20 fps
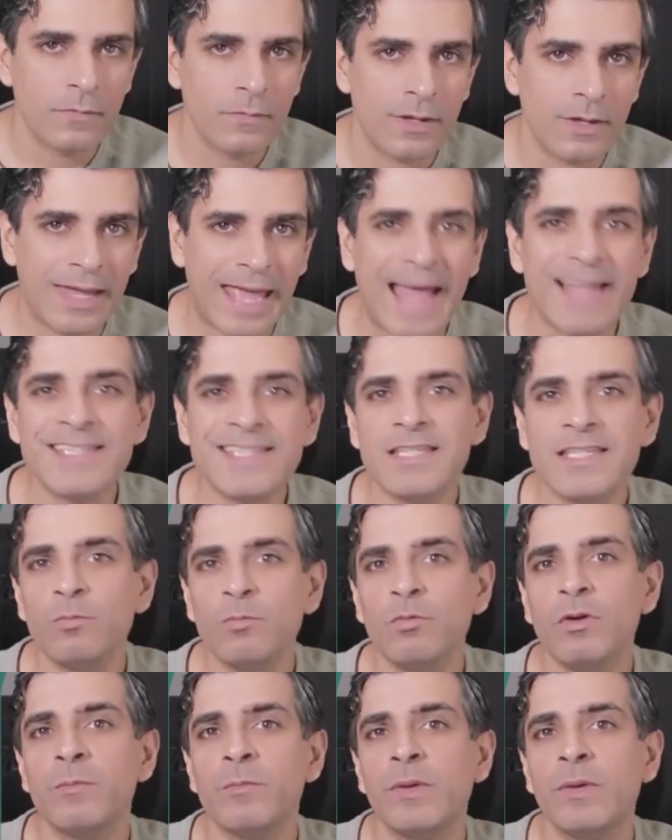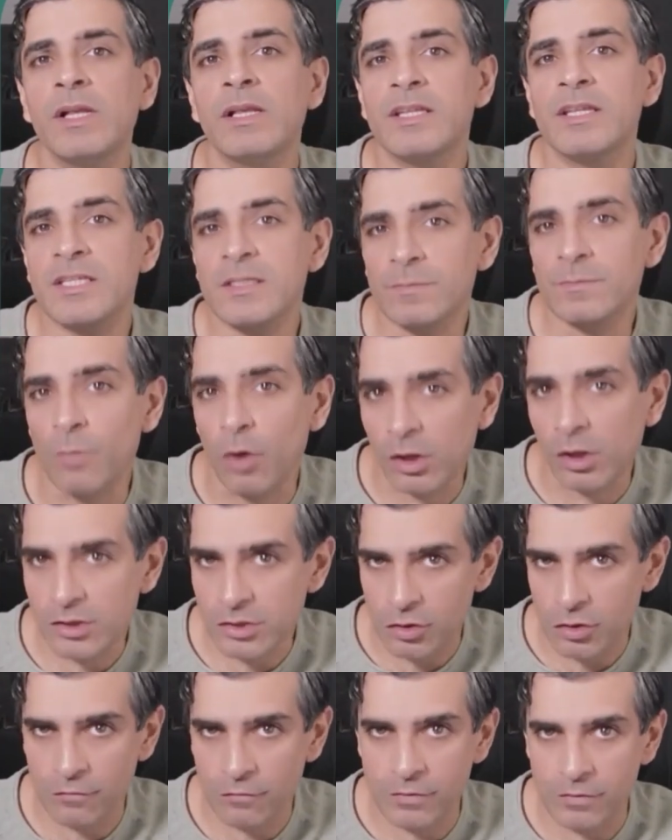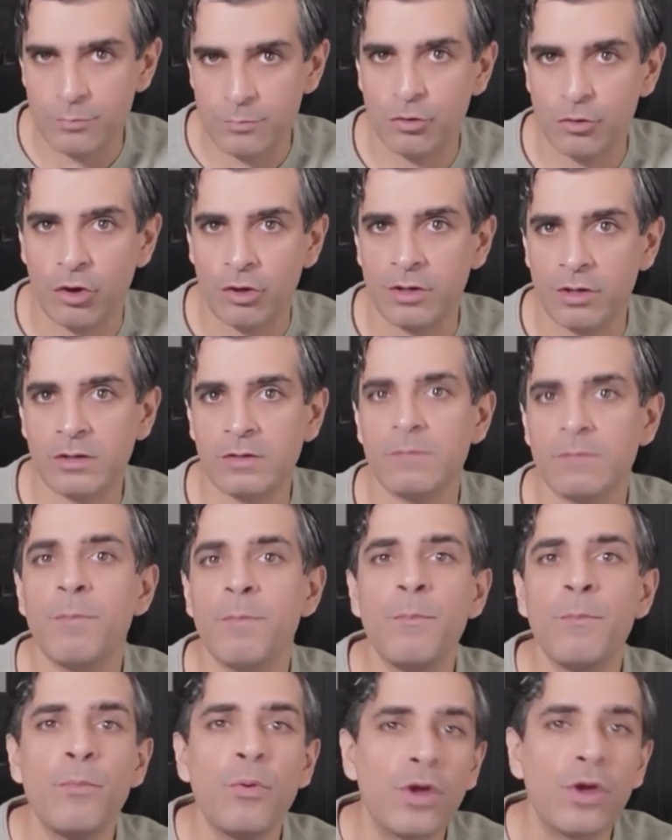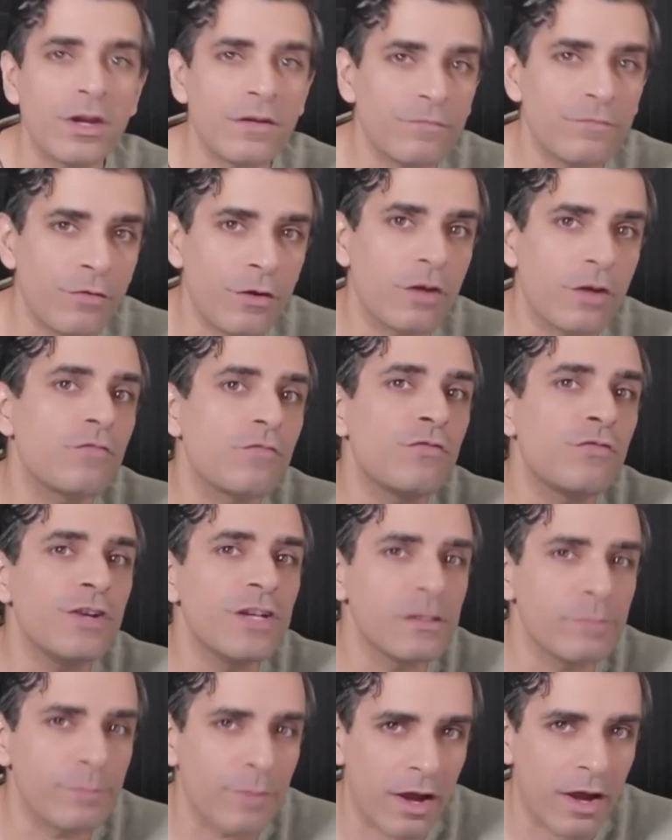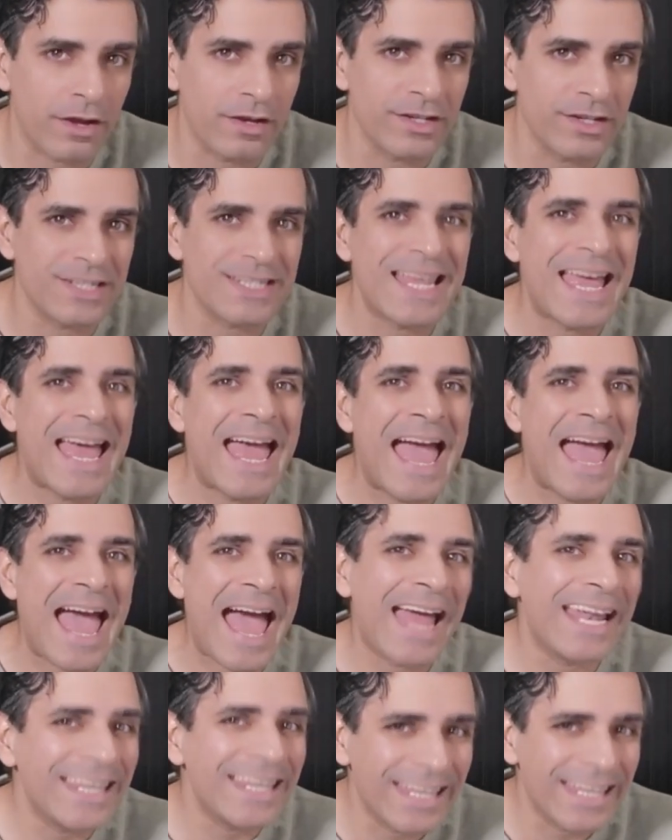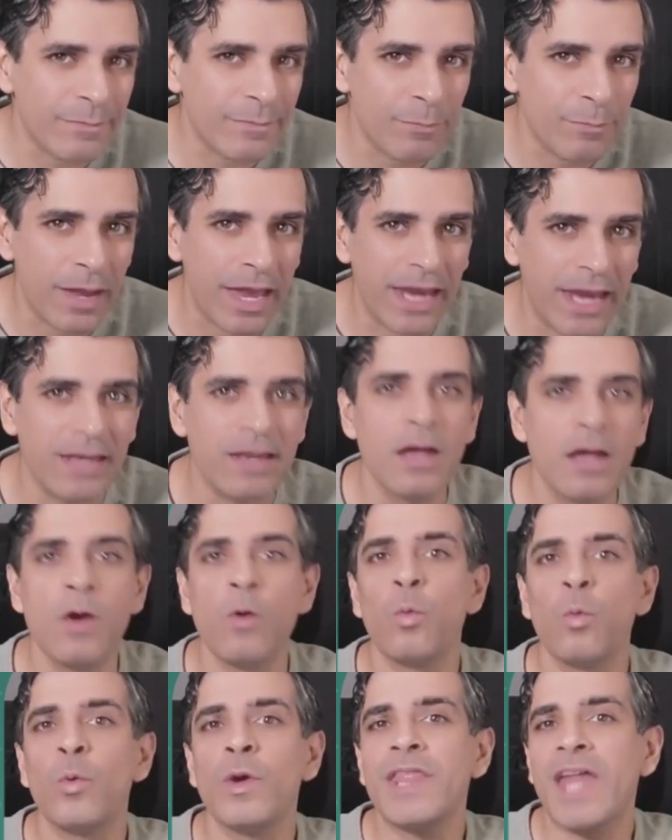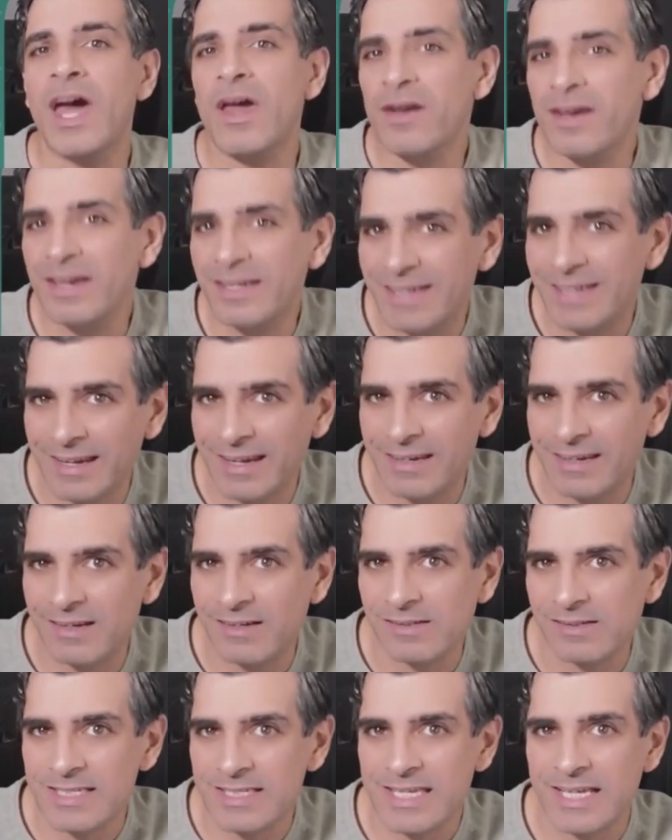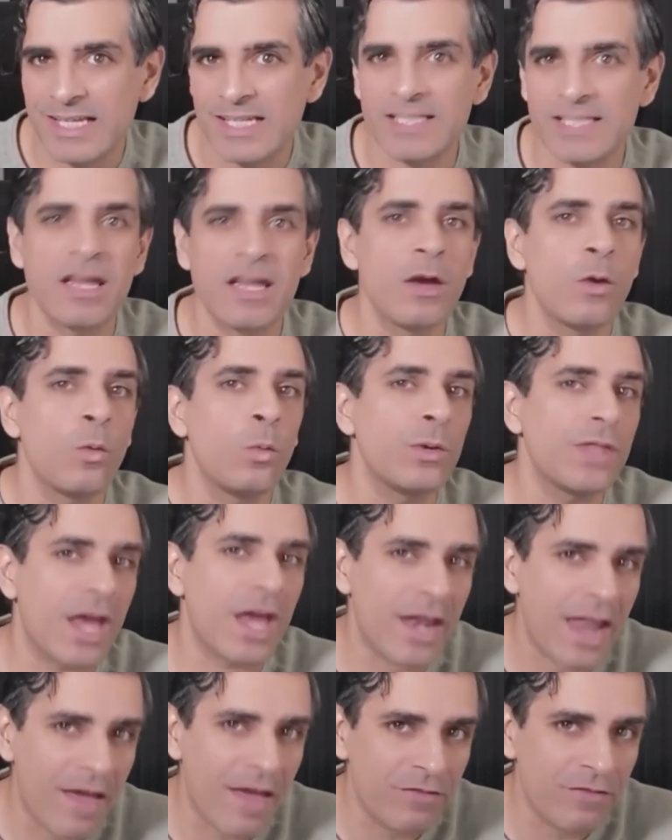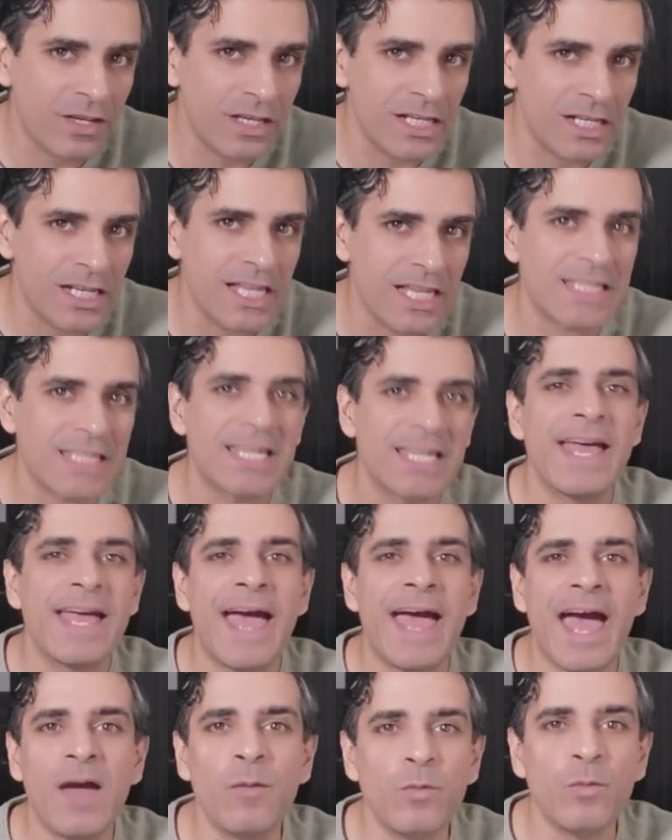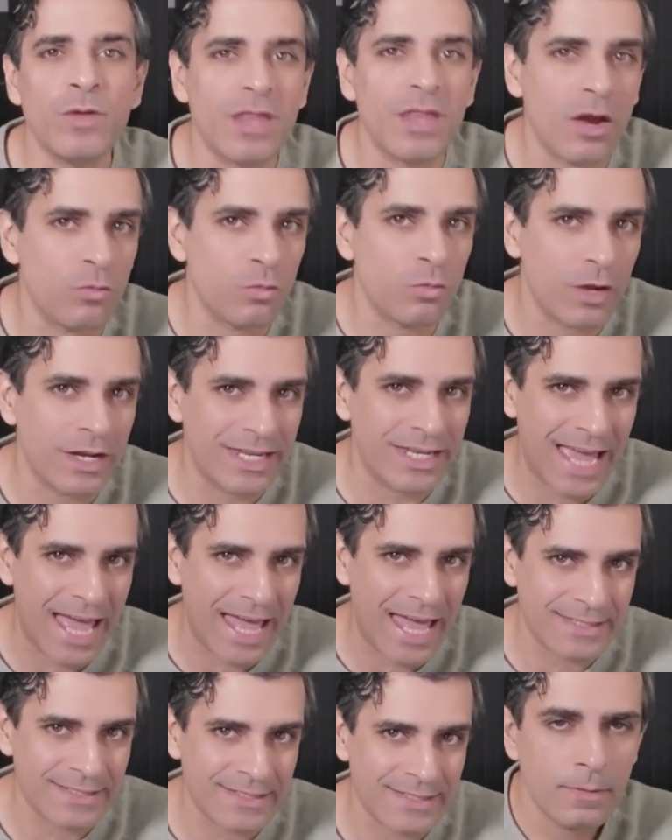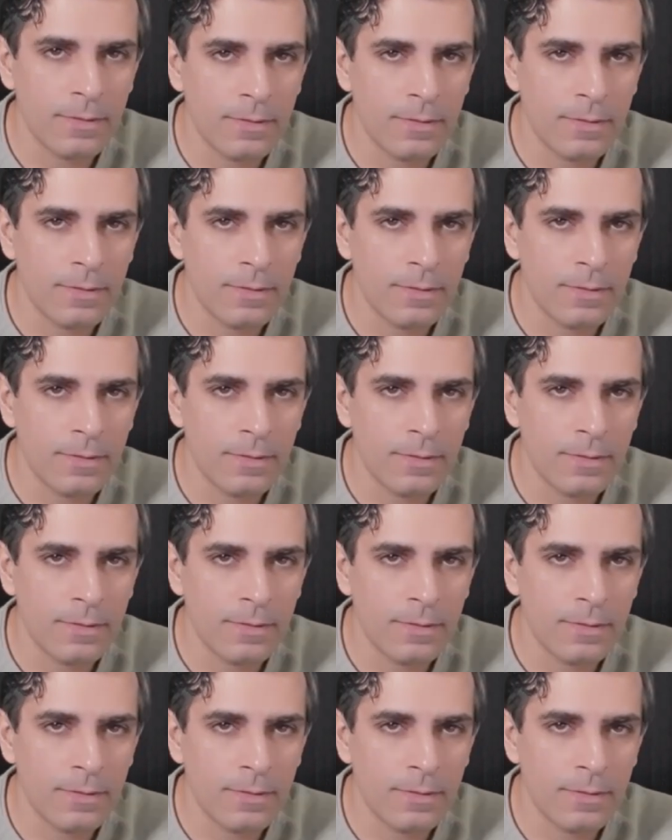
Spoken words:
Can someone build a small software product, put it in front of real buyers, and get paid without any technical skills, without having a list, and without running ads?